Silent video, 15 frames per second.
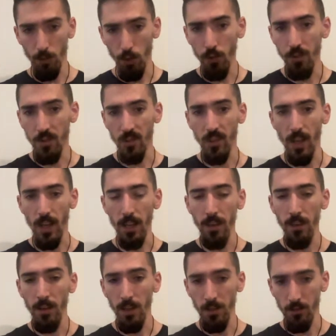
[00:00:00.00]
could
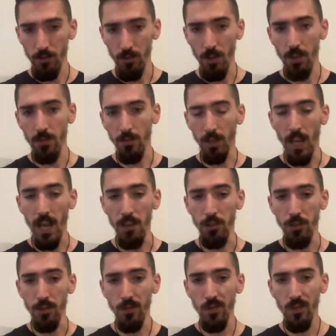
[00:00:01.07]
say in certain
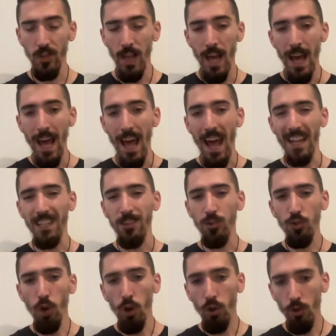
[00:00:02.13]
occasions, and
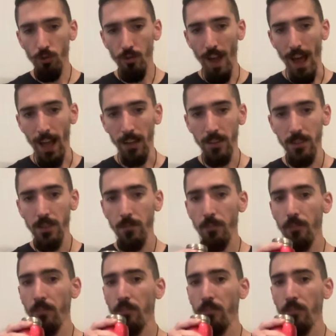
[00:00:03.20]
it's not correct.